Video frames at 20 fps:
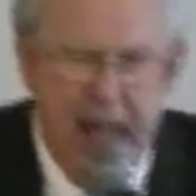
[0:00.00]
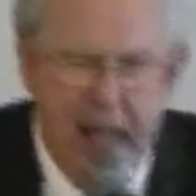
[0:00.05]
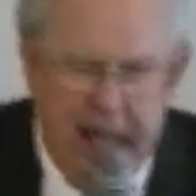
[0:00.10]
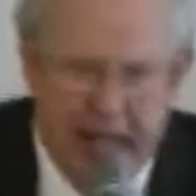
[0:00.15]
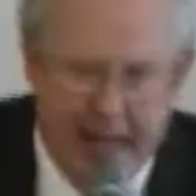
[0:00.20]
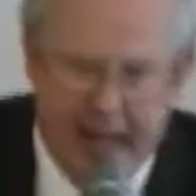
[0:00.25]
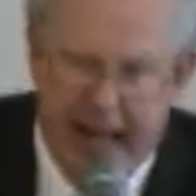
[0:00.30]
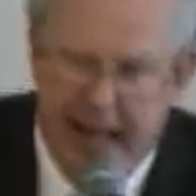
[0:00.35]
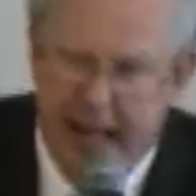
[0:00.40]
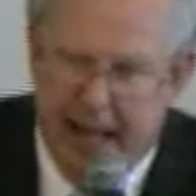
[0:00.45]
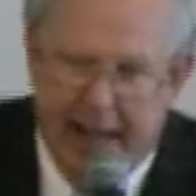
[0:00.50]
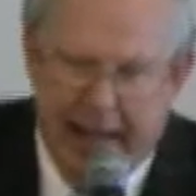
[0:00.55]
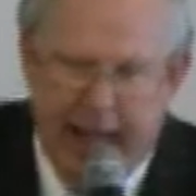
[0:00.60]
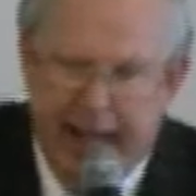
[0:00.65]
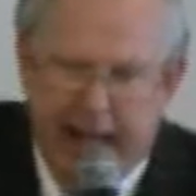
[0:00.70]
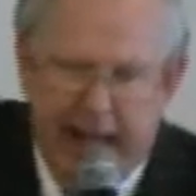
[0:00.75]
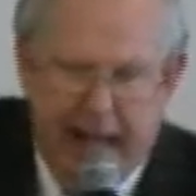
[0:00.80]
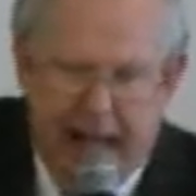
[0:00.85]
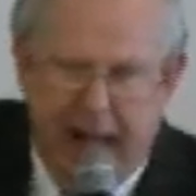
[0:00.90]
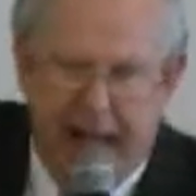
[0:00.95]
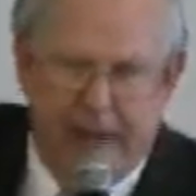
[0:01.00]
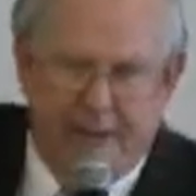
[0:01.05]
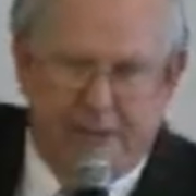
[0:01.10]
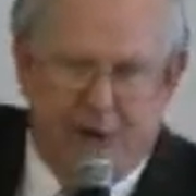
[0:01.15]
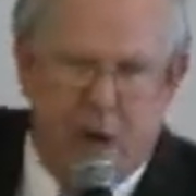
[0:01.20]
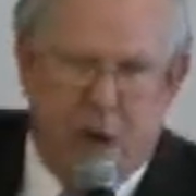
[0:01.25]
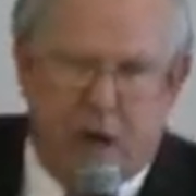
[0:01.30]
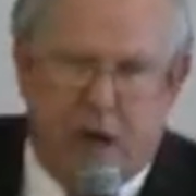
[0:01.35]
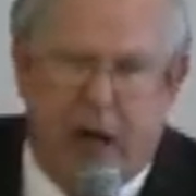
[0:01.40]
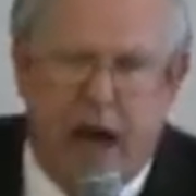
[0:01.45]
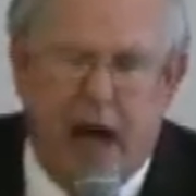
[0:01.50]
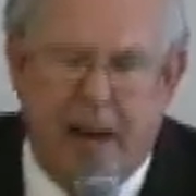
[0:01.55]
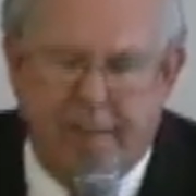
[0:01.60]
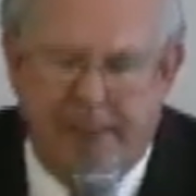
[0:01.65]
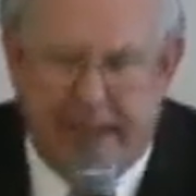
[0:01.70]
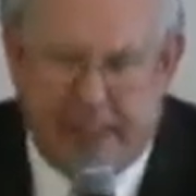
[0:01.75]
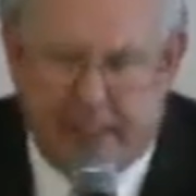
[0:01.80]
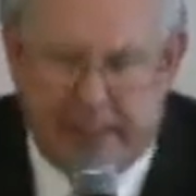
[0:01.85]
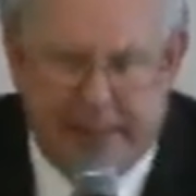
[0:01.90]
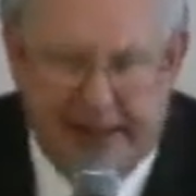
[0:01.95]
And I, I, have no
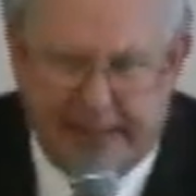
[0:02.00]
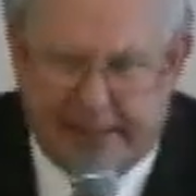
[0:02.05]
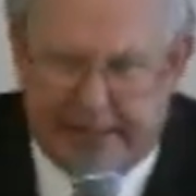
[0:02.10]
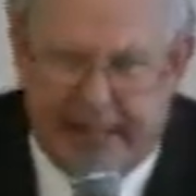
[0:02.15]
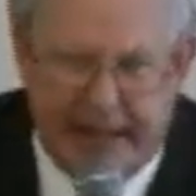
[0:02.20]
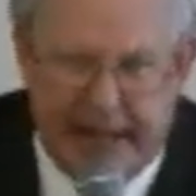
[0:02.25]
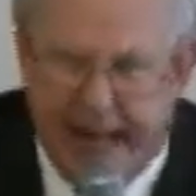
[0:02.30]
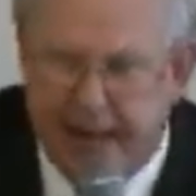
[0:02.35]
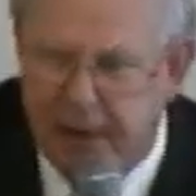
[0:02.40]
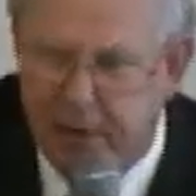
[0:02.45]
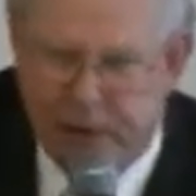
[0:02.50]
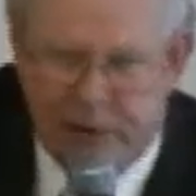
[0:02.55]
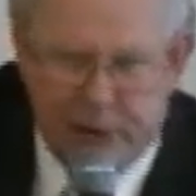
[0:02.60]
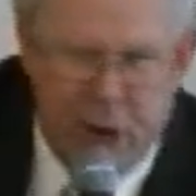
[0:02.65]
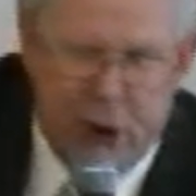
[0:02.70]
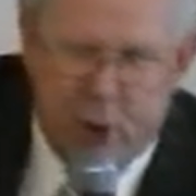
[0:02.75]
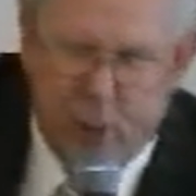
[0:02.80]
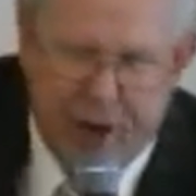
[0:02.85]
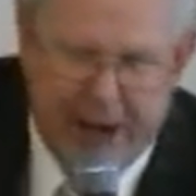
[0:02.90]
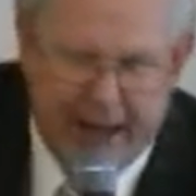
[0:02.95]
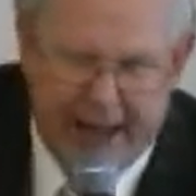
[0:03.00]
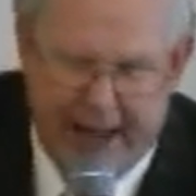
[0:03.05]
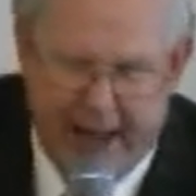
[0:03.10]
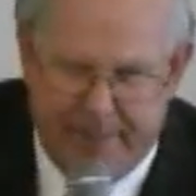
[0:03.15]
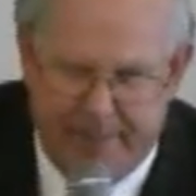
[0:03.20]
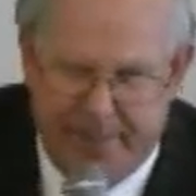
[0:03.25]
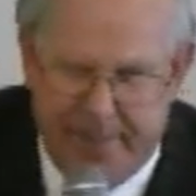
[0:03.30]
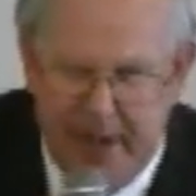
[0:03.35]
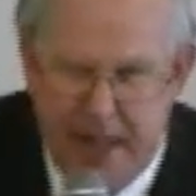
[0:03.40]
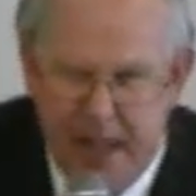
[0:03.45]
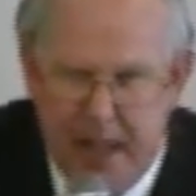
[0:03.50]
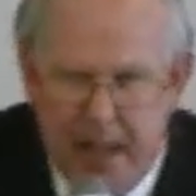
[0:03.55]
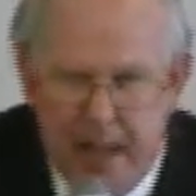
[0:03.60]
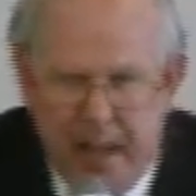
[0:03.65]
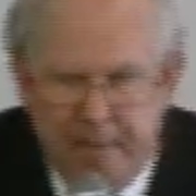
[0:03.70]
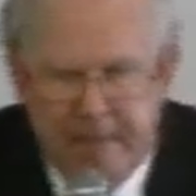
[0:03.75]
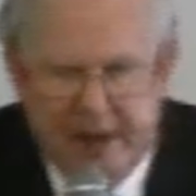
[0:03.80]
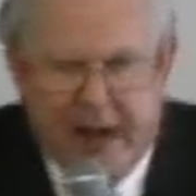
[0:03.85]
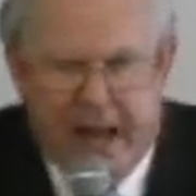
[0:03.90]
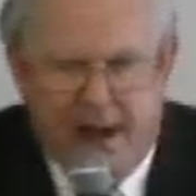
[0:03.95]
comments about that. I don't know what happened,
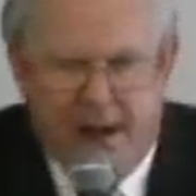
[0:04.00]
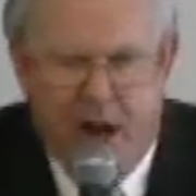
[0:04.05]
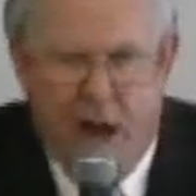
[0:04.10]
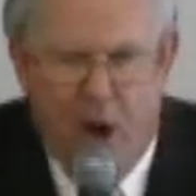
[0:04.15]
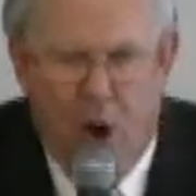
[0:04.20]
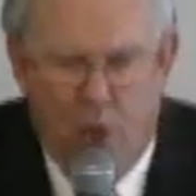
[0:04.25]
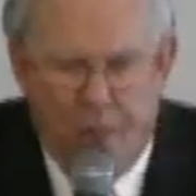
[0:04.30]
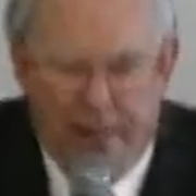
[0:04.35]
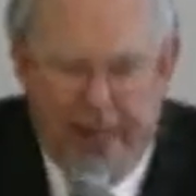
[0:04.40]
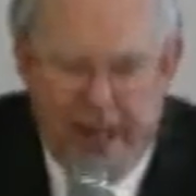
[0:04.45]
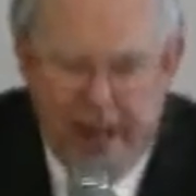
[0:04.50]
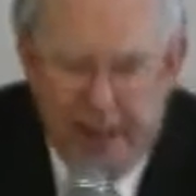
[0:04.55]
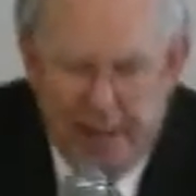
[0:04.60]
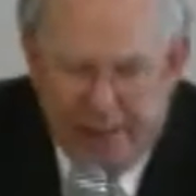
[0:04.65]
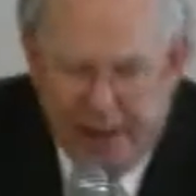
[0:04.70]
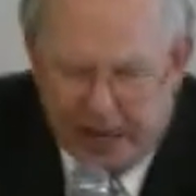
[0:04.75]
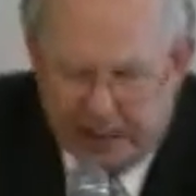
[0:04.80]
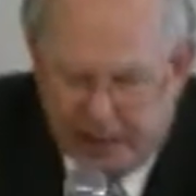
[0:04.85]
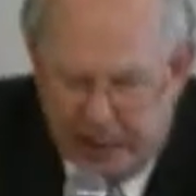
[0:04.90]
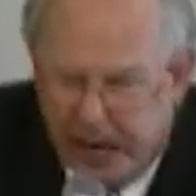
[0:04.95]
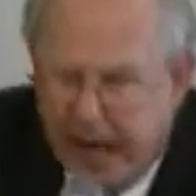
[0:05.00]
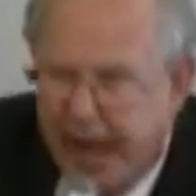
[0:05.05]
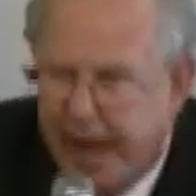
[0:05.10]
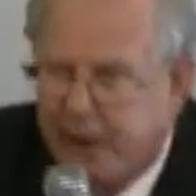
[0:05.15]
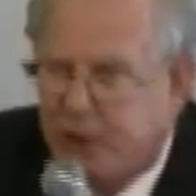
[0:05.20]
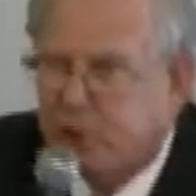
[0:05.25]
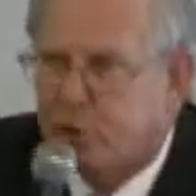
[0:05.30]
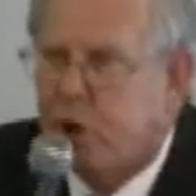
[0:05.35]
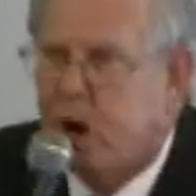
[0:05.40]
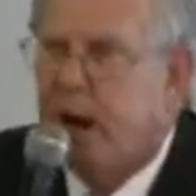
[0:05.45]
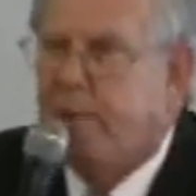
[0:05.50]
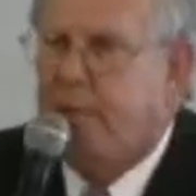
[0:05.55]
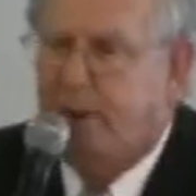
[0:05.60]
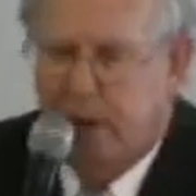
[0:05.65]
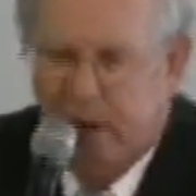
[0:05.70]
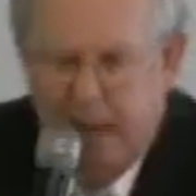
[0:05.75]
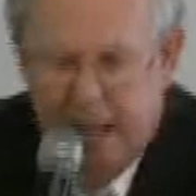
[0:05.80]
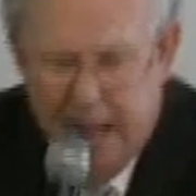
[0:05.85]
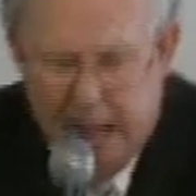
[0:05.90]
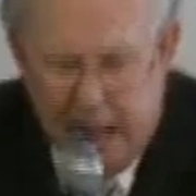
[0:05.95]
but I know that there's a lot of
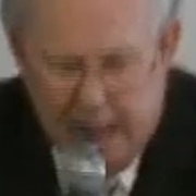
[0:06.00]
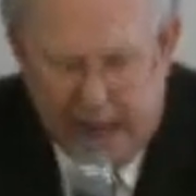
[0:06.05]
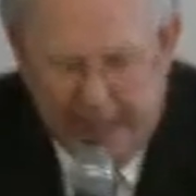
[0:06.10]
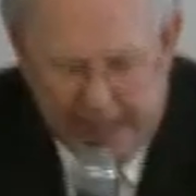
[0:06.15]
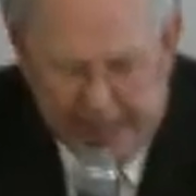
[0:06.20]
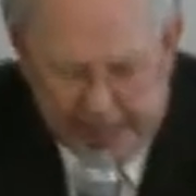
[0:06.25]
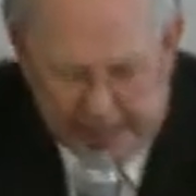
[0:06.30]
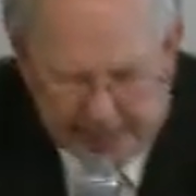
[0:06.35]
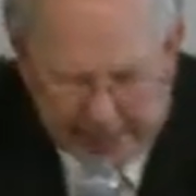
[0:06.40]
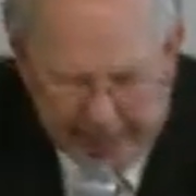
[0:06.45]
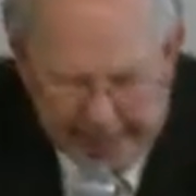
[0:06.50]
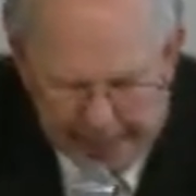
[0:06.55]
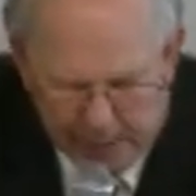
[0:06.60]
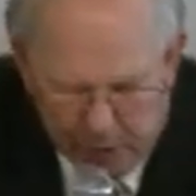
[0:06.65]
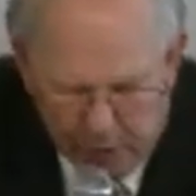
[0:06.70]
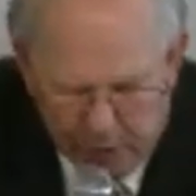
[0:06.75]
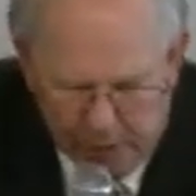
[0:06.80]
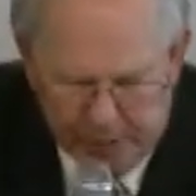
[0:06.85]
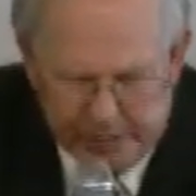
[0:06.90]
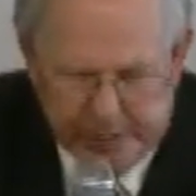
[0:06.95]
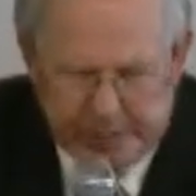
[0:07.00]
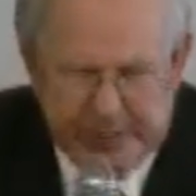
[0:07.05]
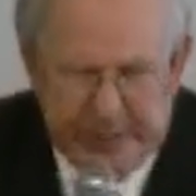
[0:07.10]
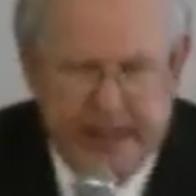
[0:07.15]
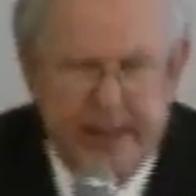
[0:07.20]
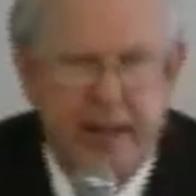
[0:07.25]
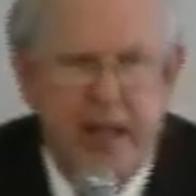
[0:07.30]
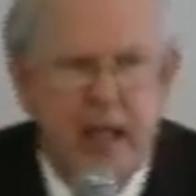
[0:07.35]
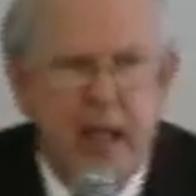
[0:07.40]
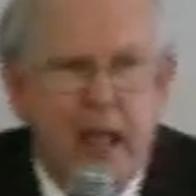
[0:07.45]
trouble uh, in St. Louis.